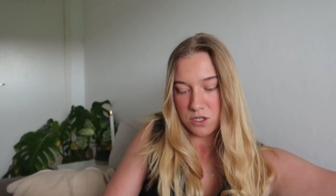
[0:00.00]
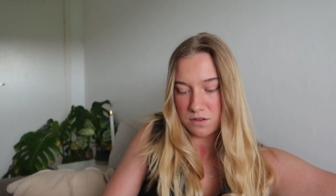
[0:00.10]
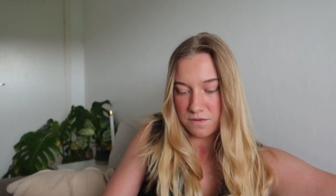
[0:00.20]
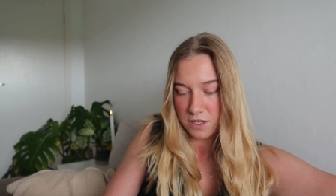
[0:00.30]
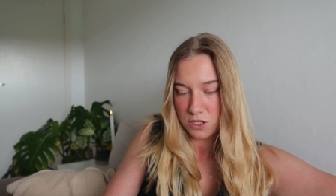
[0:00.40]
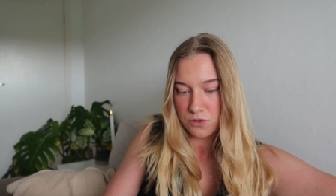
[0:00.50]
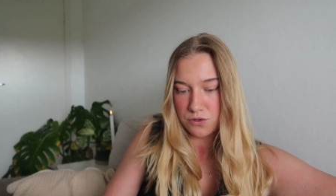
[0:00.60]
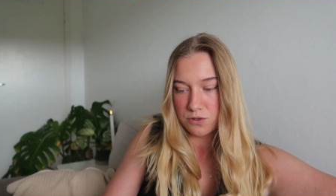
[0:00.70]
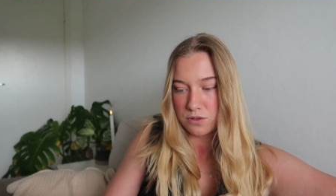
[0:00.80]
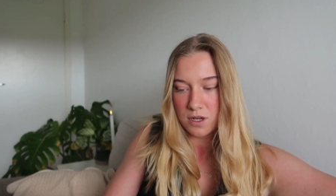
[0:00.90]
I just think you
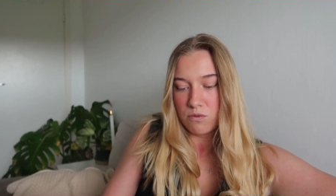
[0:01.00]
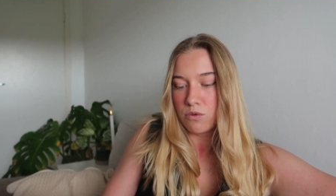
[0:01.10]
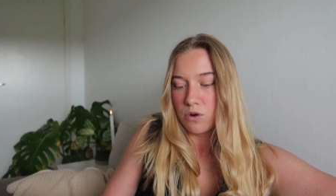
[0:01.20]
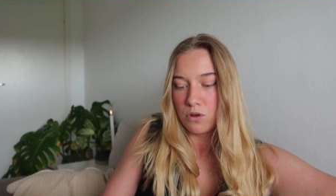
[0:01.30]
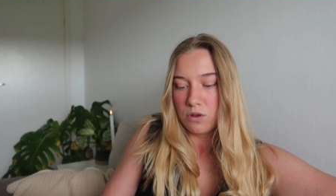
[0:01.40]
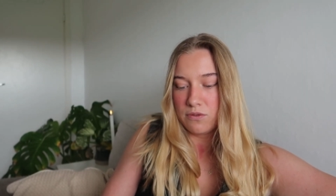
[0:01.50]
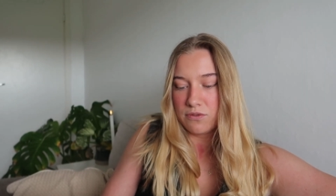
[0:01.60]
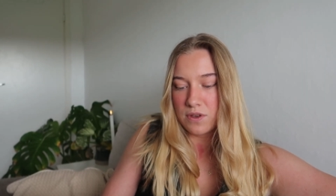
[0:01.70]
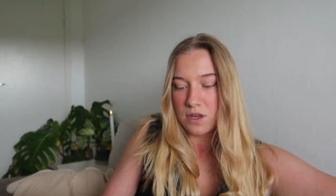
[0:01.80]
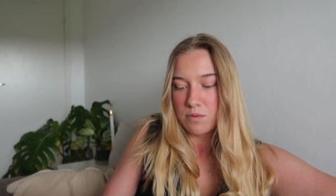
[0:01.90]
should overall
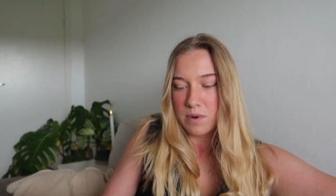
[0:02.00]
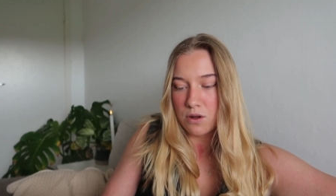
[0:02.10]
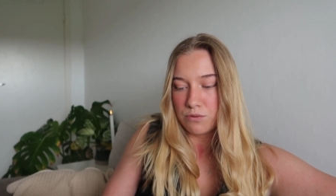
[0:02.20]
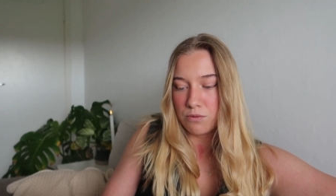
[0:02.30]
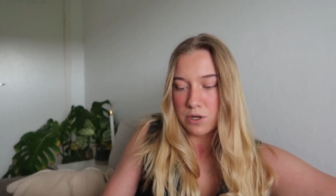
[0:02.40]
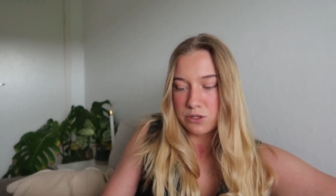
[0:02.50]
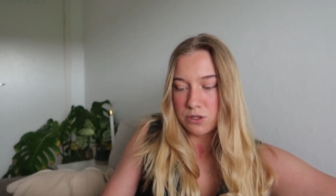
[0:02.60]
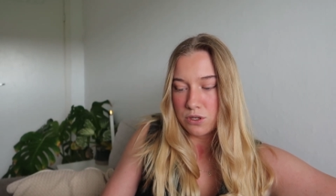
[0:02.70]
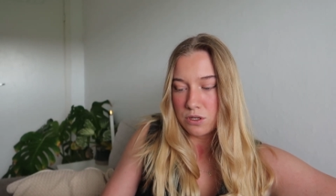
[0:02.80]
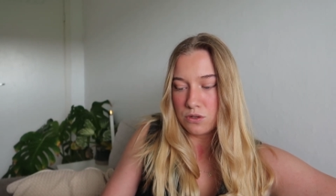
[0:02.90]
think about what
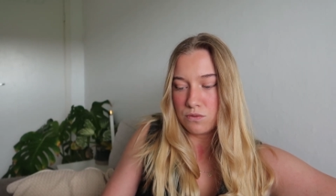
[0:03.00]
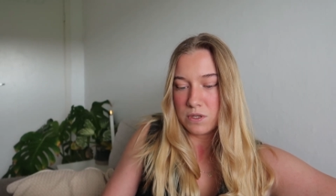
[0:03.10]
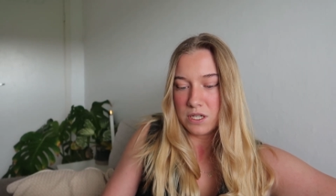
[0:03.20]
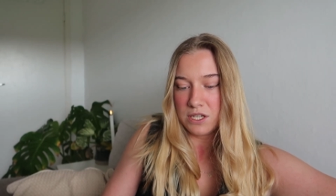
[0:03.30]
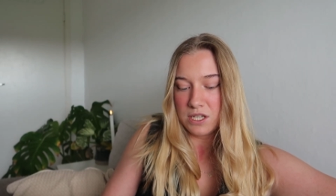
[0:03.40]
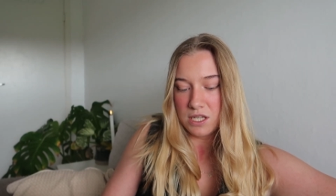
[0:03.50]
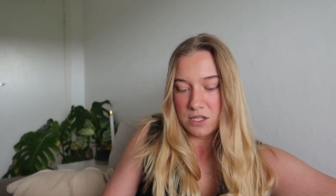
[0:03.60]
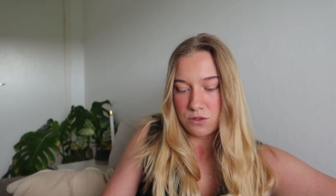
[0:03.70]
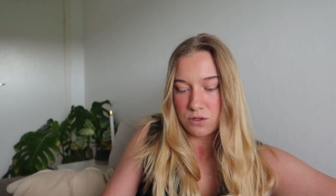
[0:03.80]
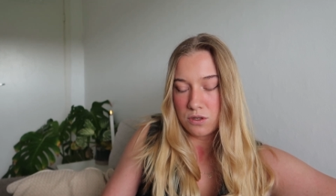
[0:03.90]
you really
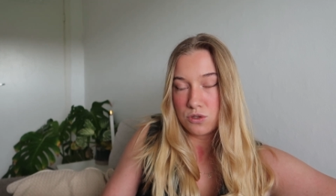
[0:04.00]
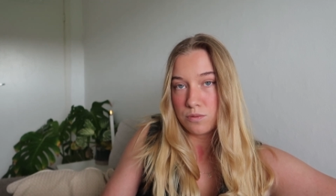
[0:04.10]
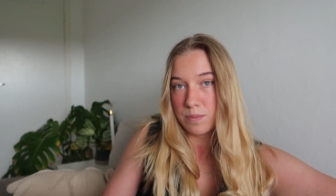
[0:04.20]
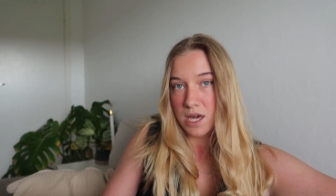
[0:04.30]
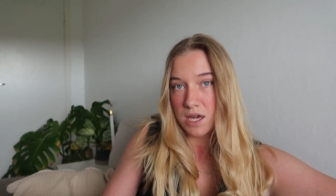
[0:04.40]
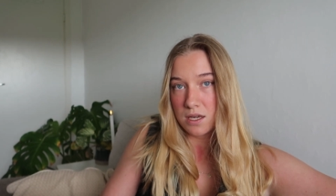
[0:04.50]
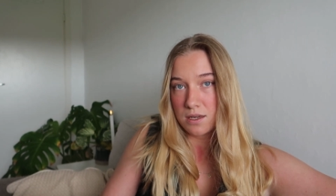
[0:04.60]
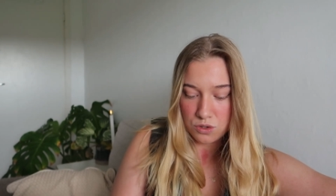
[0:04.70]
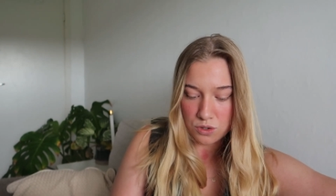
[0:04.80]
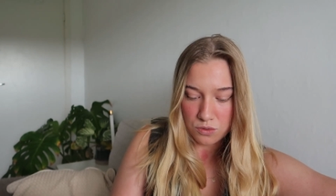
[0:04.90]
need to pack.
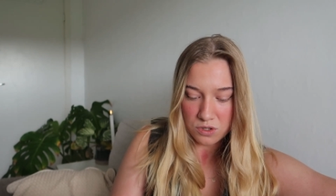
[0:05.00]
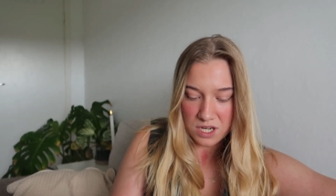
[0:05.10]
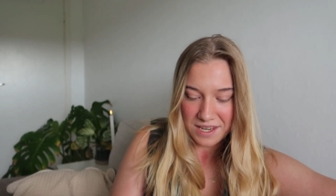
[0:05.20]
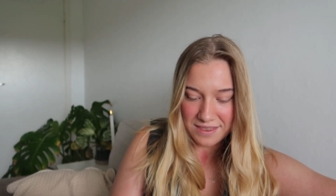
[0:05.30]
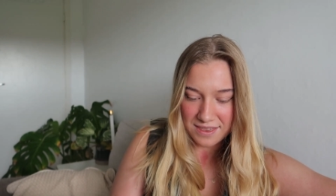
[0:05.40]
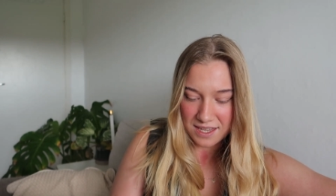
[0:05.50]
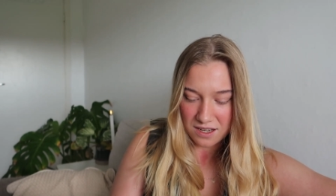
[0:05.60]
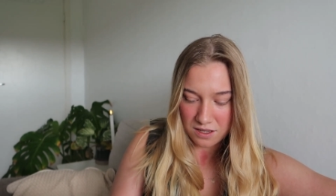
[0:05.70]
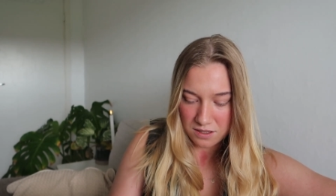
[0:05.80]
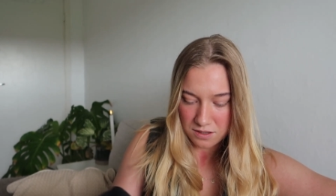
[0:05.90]
You don't need that
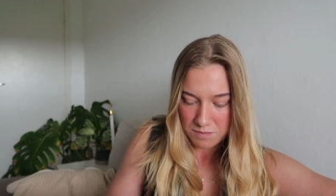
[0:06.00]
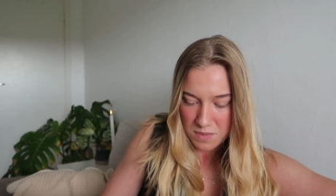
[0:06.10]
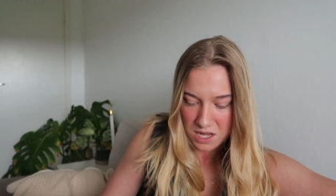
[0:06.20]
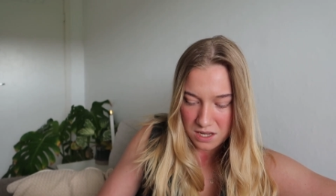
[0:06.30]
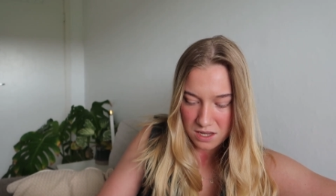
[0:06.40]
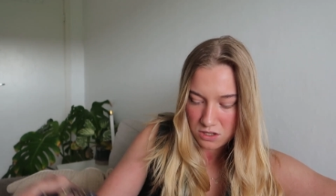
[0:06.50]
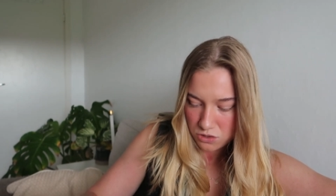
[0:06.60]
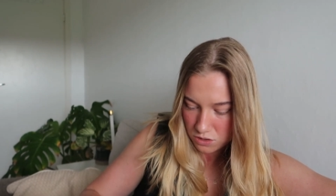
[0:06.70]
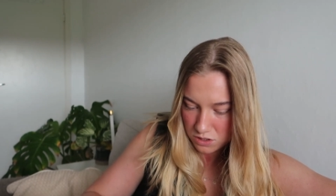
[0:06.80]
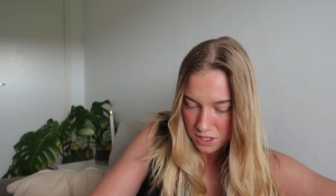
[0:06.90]
many
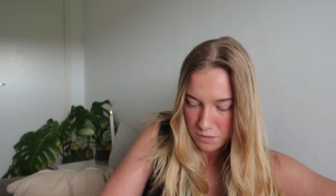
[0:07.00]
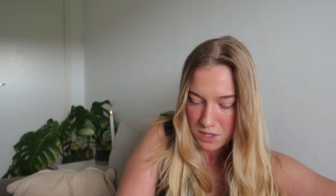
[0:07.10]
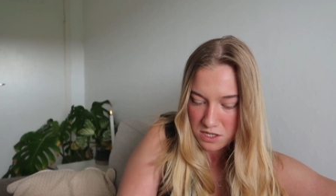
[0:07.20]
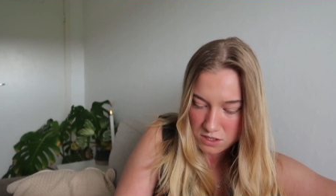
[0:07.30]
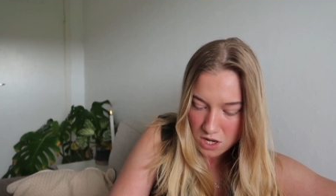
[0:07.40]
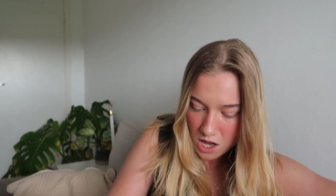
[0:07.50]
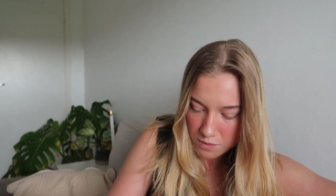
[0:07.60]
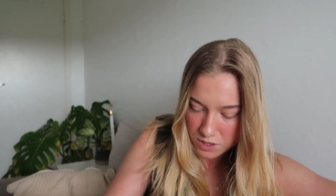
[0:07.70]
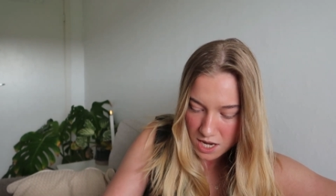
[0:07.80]
t-shirts, that many tops.